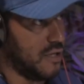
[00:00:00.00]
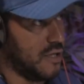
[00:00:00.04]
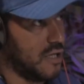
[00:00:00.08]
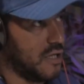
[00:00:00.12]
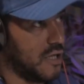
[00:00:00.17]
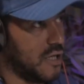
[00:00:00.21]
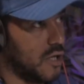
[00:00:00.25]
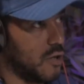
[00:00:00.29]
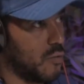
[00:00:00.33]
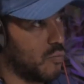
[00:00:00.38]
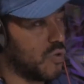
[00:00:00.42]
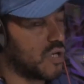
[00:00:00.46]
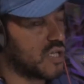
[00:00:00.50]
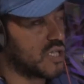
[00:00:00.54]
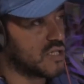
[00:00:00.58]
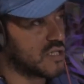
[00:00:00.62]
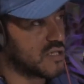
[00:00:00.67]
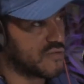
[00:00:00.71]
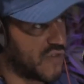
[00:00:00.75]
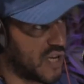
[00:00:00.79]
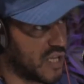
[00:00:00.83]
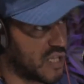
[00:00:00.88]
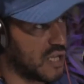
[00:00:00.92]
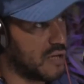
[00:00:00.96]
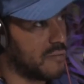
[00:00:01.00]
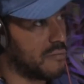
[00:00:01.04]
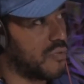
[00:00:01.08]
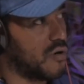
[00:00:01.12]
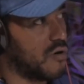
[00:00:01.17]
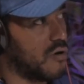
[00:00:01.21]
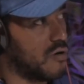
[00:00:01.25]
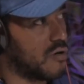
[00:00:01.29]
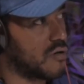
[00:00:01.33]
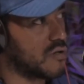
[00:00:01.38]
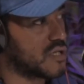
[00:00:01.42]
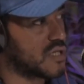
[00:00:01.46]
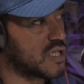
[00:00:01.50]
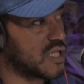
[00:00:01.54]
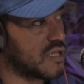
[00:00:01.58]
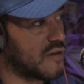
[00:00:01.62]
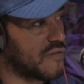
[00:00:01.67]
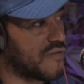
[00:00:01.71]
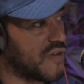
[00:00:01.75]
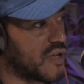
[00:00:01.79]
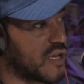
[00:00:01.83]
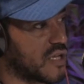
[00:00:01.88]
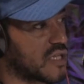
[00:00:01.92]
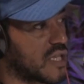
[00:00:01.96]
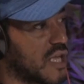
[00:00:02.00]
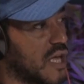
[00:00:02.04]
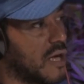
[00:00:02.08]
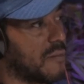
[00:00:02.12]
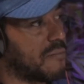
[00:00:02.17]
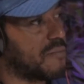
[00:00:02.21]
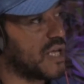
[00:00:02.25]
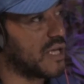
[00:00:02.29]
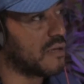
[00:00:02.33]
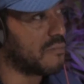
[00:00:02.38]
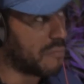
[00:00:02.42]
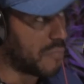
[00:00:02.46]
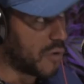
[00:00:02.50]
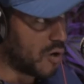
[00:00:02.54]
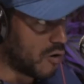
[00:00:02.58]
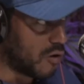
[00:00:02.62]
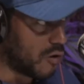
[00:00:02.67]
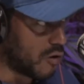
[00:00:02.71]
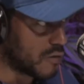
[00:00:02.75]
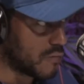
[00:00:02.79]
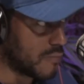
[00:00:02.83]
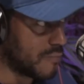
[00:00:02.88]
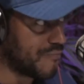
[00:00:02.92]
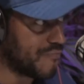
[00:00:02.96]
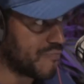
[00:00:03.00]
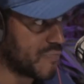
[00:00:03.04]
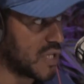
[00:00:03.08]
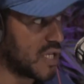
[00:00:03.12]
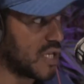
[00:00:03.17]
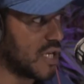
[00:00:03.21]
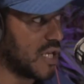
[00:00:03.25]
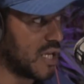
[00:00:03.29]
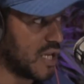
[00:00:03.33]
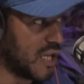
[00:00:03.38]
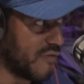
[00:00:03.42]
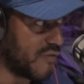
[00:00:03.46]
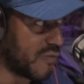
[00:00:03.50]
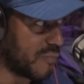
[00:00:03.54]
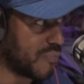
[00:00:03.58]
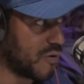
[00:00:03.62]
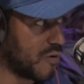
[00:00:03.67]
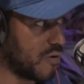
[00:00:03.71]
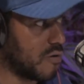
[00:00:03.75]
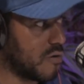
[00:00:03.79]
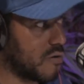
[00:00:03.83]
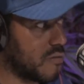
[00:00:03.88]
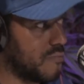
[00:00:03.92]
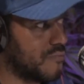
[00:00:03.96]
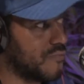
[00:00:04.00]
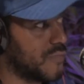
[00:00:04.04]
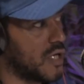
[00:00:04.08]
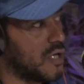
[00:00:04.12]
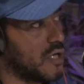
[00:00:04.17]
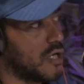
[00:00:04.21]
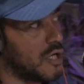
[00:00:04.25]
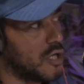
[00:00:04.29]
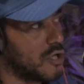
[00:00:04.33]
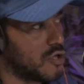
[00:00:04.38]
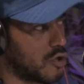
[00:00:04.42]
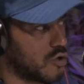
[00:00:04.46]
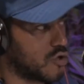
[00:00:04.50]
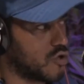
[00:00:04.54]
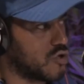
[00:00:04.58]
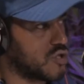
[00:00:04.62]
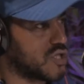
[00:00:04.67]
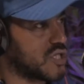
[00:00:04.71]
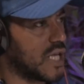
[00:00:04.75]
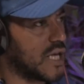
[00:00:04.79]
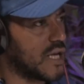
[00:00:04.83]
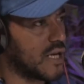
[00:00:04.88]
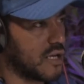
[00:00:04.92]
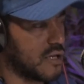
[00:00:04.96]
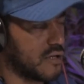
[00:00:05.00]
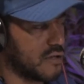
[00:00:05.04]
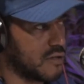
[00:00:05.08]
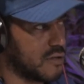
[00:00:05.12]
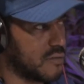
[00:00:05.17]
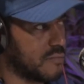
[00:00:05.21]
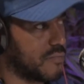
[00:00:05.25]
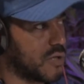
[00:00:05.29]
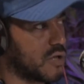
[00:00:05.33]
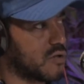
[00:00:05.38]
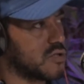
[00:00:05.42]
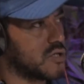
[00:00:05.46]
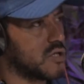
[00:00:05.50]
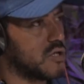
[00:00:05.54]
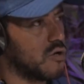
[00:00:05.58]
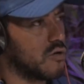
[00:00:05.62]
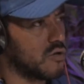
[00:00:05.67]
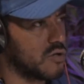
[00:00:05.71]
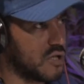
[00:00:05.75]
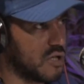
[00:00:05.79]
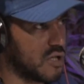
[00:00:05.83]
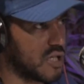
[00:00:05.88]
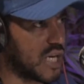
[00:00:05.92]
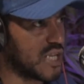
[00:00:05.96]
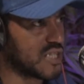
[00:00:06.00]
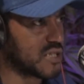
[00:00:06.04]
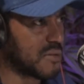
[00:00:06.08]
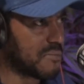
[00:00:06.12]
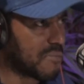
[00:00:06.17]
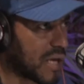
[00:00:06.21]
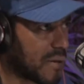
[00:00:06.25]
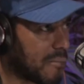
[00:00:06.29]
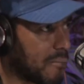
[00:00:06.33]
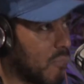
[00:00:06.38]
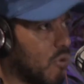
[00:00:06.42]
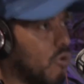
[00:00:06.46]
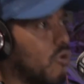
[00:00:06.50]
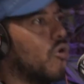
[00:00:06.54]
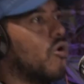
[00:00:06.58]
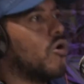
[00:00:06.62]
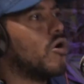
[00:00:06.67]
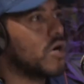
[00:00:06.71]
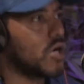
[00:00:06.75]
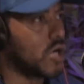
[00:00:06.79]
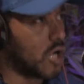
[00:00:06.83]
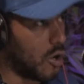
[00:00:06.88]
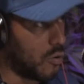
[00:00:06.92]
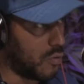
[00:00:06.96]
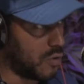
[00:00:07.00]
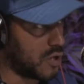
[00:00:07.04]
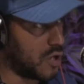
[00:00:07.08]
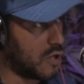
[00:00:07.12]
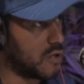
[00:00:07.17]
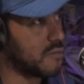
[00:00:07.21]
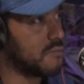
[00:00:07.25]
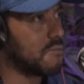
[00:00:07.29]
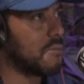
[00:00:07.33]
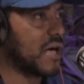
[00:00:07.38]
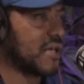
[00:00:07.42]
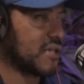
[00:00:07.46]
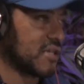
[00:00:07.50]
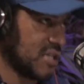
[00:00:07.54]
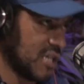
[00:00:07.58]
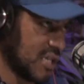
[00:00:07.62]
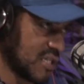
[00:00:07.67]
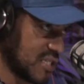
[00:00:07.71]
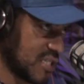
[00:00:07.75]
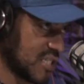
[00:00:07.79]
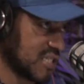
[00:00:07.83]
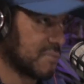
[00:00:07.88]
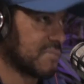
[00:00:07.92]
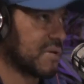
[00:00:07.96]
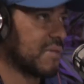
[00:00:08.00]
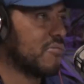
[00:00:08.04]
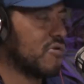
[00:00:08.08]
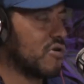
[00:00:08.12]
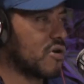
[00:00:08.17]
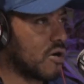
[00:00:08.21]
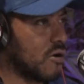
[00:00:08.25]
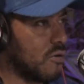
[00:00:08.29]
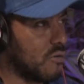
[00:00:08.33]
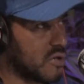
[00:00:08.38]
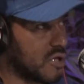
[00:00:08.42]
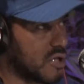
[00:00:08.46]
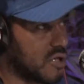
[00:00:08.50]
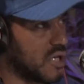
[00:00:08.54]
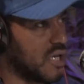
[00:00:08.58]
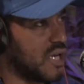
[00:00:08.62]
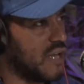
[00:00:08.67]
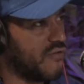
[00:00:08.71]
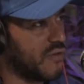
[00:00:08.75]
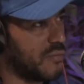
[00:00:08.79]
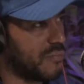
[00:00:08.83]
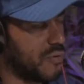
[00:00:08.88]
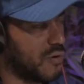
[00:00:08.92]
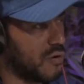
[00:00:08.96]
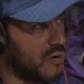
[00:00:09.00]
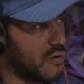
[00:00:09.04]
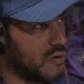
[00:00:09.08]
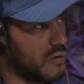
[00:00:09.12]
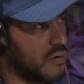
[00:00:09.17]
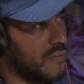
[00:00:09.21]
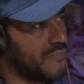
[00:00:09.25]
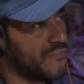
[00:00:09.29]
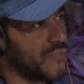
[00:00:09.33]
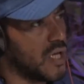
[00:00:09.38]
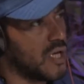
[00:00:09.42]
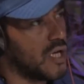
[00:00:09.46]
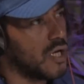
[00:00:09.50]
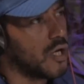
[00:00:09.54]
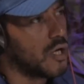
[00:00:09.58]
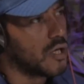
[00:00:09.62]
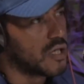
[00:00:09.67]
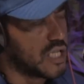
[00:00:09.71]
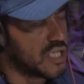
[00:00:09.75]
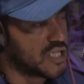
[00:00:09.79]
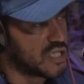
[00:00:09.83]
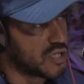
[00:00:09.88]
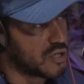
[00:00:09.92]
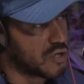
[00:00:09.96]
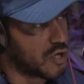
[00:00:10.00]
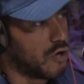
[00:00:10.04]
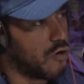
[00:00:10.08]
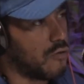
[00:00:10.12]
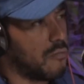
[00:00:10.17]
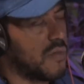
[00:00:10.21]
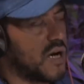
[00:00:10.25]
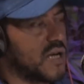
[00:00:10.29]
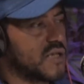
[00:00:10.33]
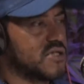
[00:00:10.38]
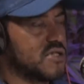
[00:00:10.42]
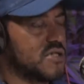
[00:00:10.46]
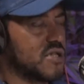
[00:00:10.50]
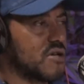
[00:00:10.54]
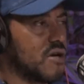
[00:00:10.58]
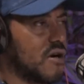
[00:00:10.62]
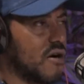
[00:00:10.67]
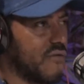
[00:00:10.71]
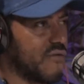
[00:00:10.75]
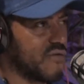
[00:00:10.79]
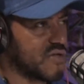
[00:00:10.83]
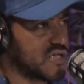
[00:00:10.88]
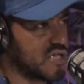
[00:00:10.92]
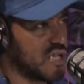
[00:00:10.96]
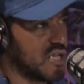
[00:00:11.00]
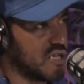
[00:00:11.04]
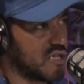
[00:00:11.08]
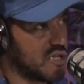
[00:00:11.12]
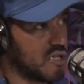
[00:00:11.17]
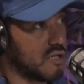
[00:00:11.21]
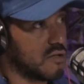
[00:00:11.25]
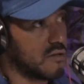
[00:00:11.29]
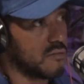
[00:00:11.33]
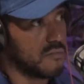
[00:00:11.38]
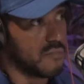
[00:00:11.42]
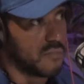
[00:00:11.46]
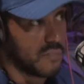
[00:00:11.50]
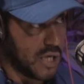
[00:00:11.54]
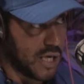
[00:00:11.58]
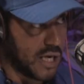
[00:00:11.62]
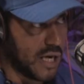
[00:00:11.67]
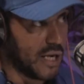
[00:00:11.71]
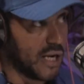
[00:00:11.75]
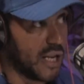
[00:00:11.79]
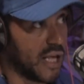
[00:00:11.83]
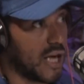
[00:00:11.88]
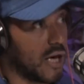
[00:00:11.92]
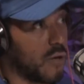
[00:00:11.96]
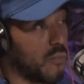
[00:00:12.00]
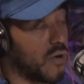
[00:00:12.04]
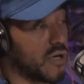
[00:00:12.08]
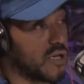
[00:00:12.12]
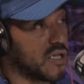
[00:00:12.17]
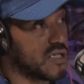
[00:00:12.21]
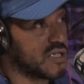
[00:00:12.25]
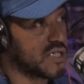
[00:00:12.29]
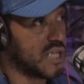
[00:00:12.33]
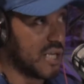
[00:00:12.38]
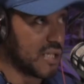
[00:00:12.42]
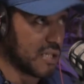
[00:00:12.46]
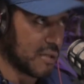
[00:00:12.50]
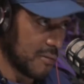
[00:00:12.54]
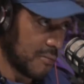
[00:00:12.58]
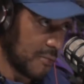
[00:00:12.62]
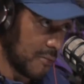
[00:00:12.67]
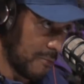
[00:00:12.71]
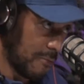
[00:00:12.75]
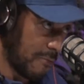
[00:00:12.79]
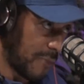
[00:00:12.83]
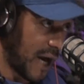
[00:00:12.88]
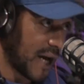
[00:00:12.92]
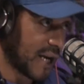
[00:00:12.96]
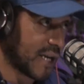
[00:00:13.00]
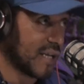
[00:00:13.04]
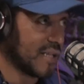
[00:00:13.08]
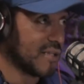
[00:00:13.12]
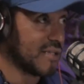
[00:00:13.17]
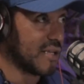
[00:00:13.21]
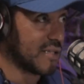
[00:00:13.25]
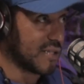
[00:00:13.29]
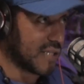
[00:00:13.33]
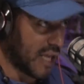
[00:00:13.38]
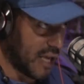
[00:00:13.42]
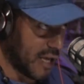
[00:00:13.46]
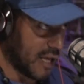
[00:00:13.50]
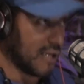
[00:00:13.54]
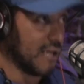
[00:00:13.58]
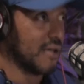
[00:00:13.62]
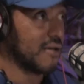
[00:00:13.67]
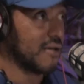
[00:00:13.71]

which is very important. And I think that being born in Liverpool, not just England, because London has a bit more going on, Manchester has a bit more going on. Liverpool, this is going back to the conversation earlier when you said back in the day,